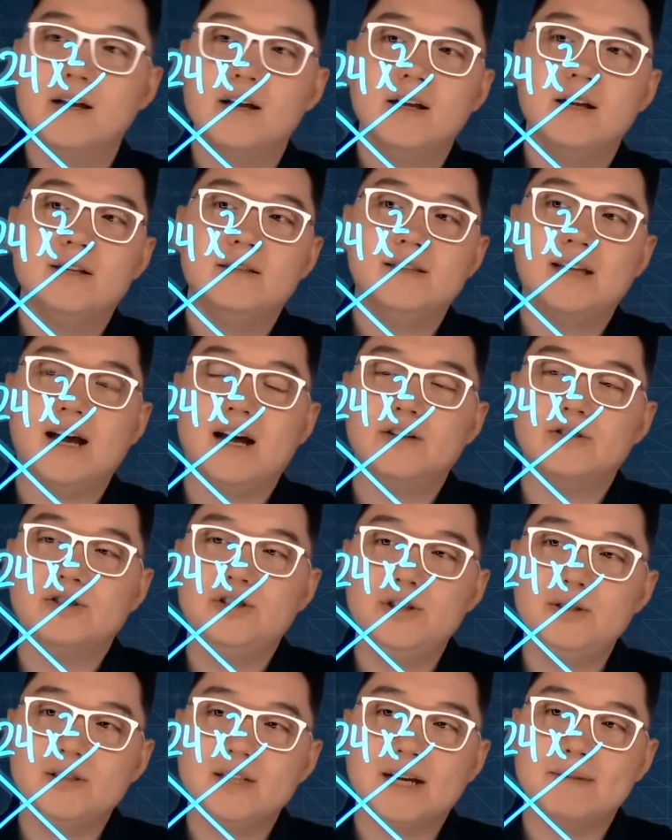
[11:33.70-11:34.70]
Now
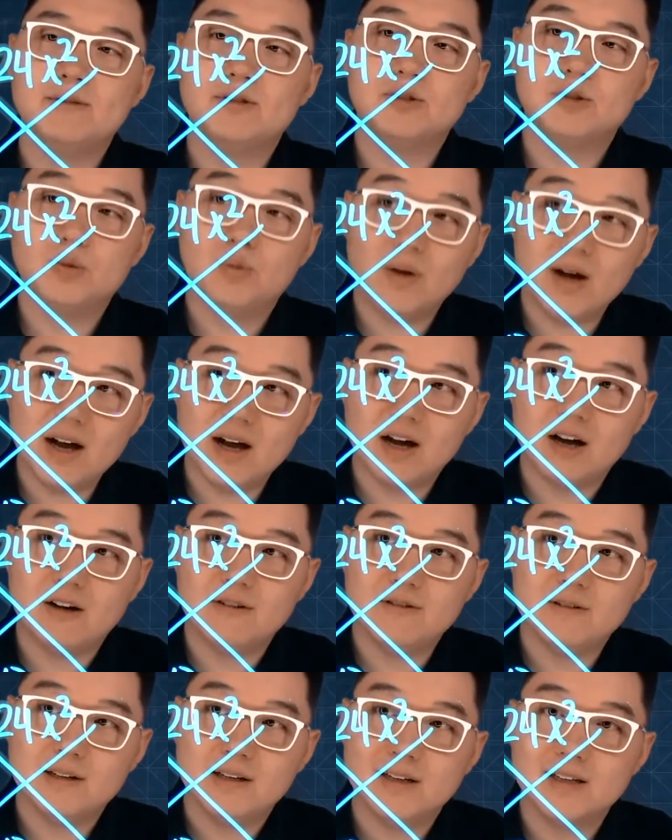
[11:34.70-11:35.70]
2 times
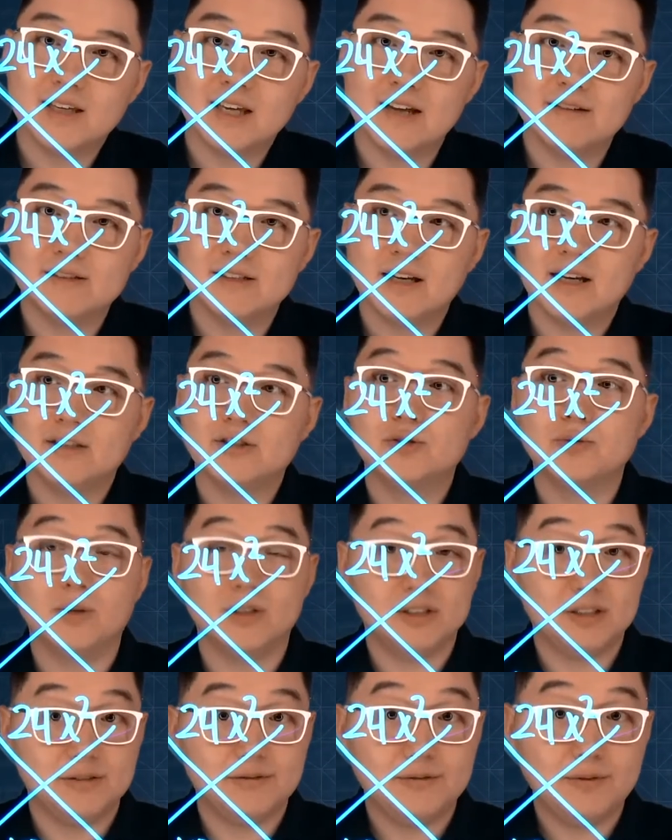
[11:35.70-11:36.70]
12 gives us
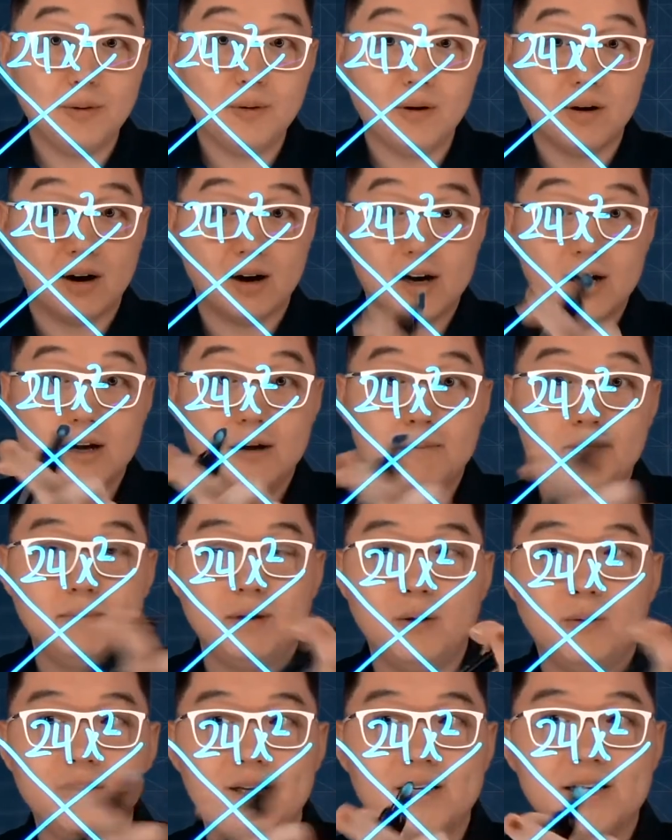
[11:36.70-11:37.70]
24, but
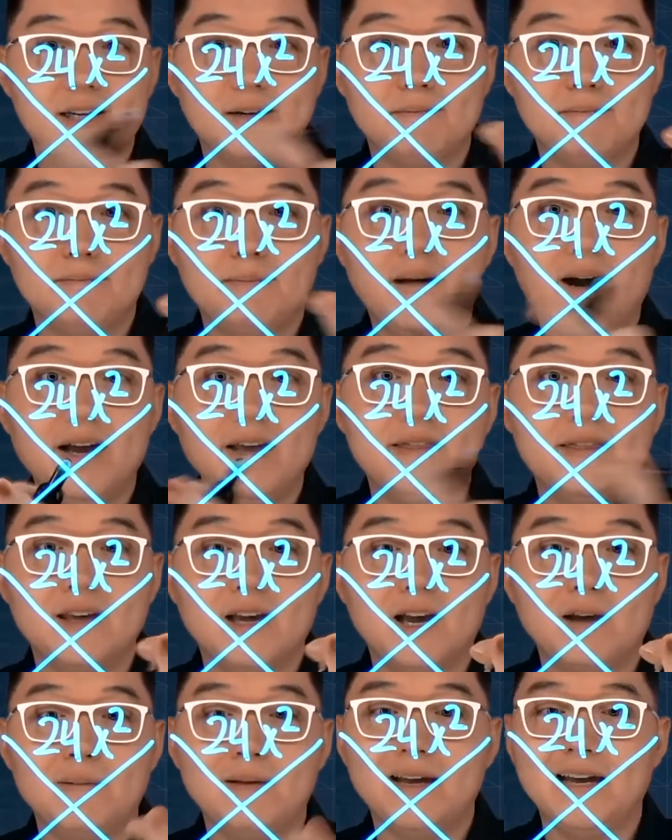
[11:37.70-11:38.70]
when you combine
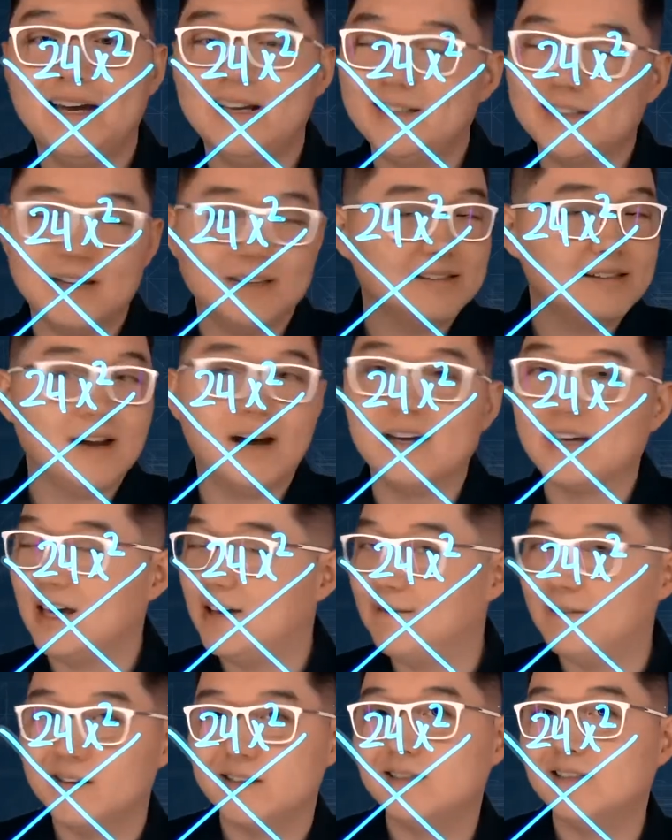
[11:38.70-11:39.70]
them, it does not
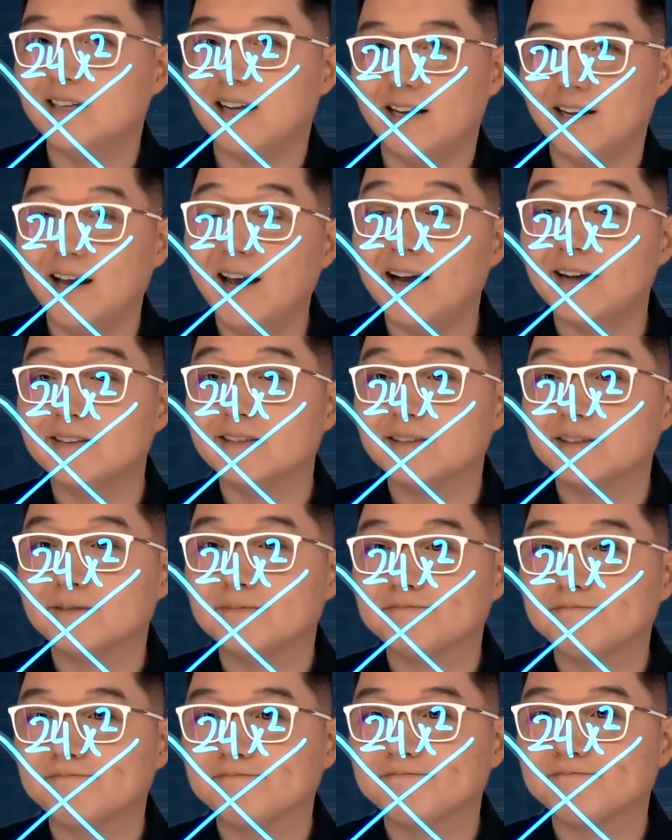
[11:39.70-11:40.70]
give us 10x.
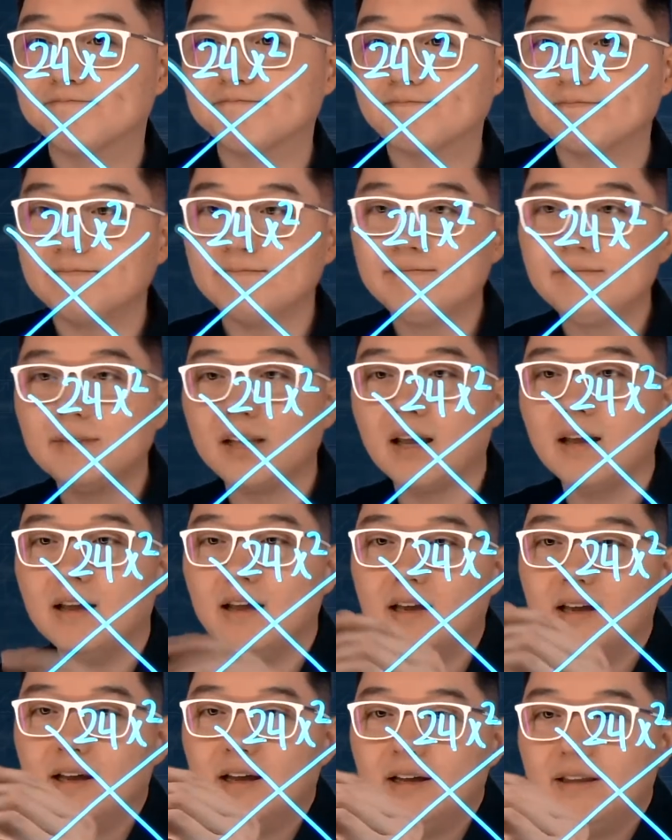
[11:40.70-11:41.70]

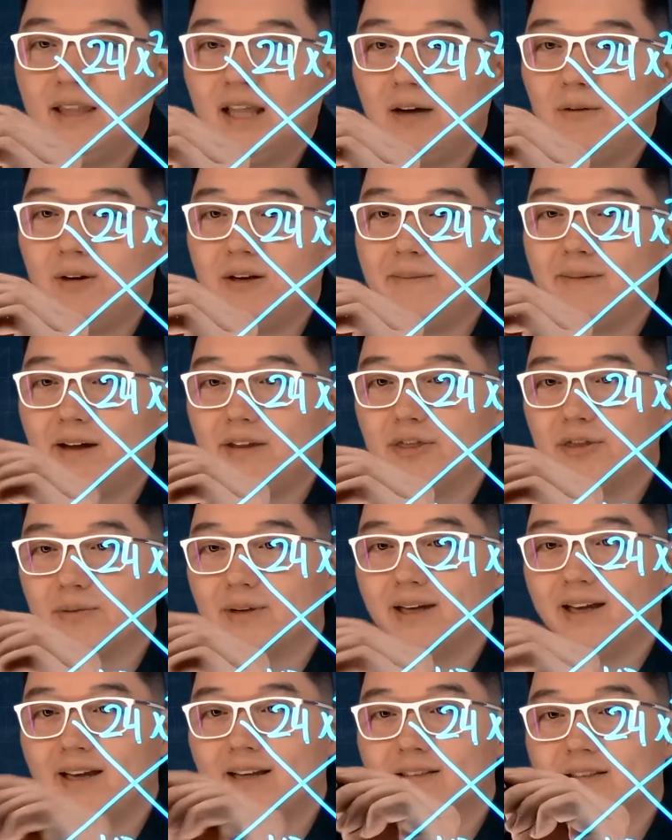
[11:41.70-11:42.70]
Now what about
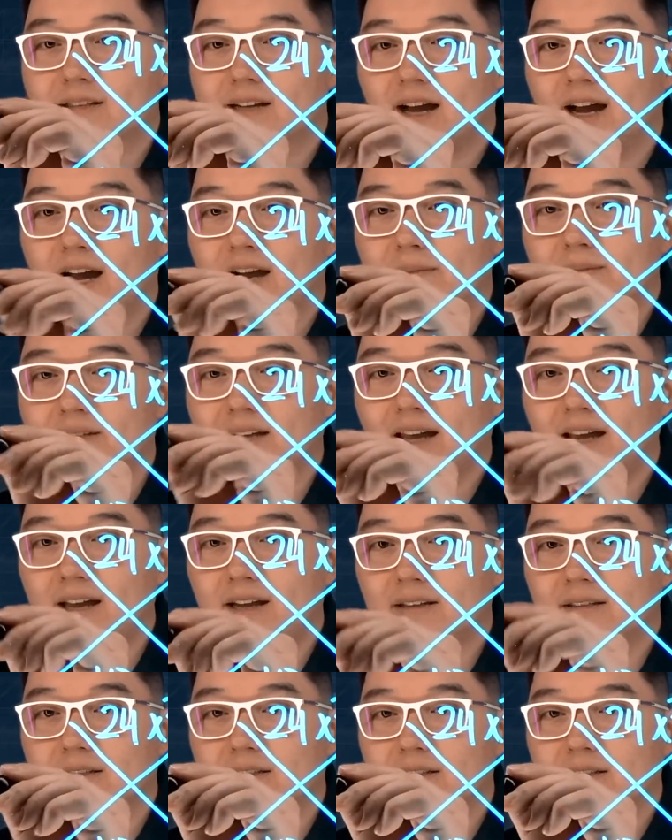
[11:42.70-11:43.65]
3 times 8?